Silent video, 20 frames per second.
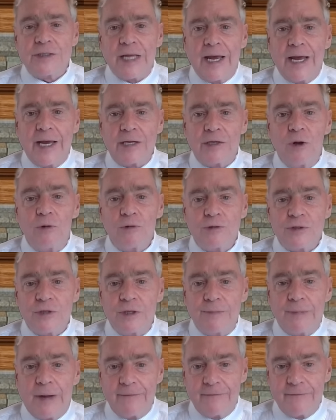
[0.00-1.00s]
diagnosed
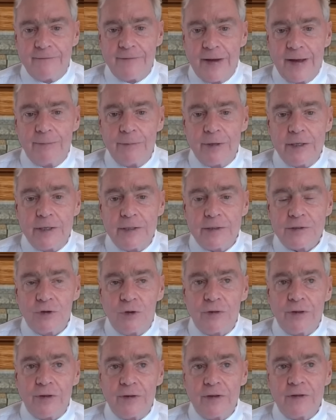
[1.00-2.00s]
in my family.
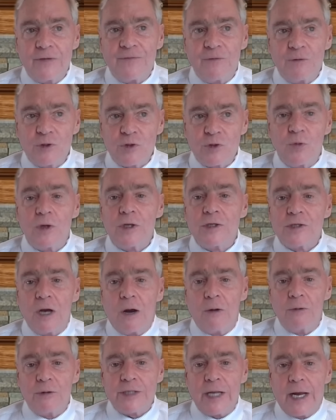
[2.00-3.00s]
So the, the first one is
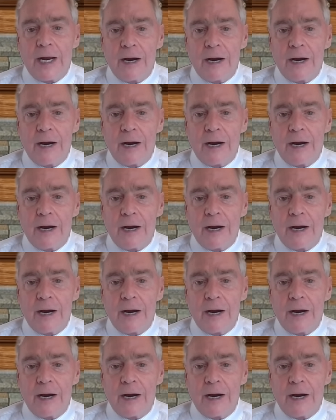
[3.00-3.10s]
always the